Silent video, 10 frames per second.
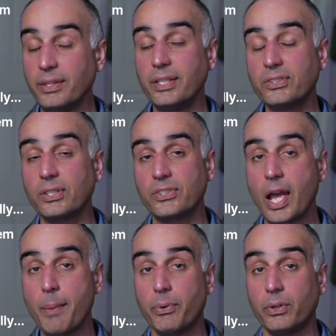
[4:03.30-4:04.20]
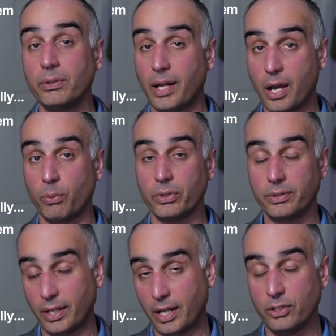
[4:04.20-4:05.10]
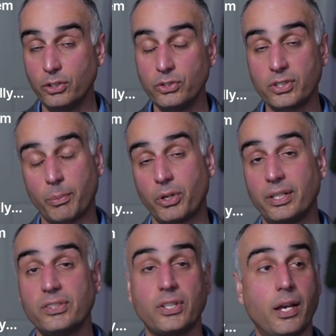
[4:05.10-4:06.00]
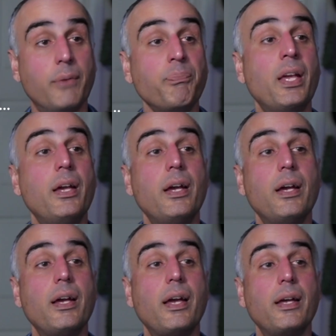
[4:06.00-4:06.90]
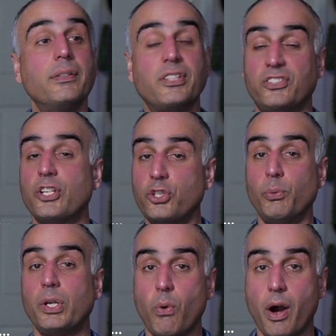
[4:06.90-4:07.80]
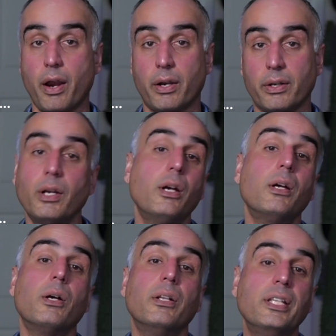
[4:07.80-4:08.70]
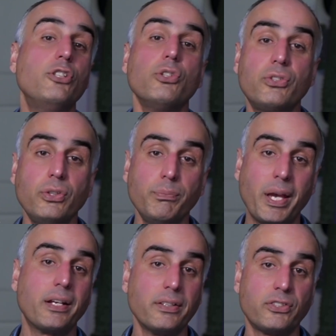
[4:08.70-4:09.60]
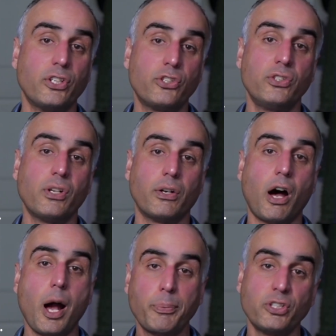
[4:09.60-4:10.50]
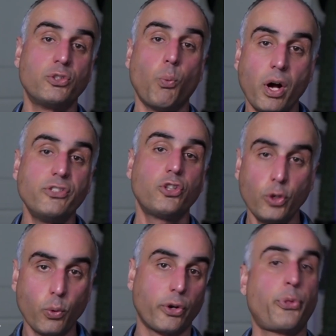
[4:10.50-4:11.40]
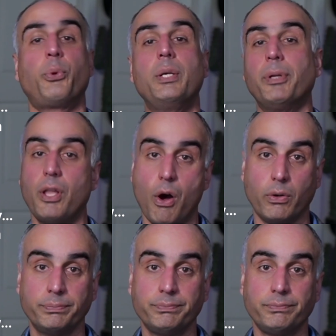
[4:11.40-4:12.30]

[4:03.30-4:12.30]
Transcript: In this example that I used, I'm going to say, decision required. Need you to make a decision on options 1, 2, or 3 below.